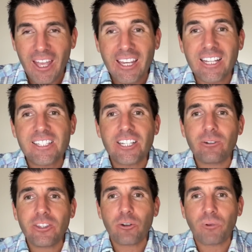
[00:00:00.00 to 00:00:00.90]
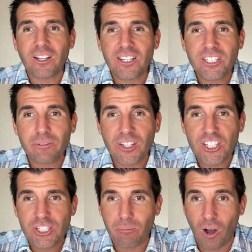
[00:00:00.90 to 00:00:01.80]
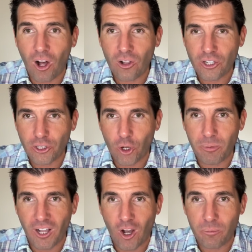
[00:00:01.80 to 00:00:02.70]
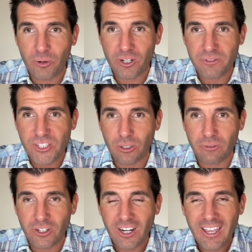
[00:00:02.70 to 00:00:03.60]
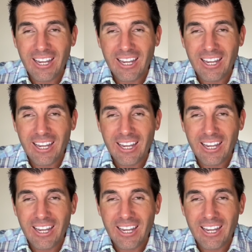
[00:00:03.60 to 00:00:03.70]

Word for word: Considering the relatively small global output of silver,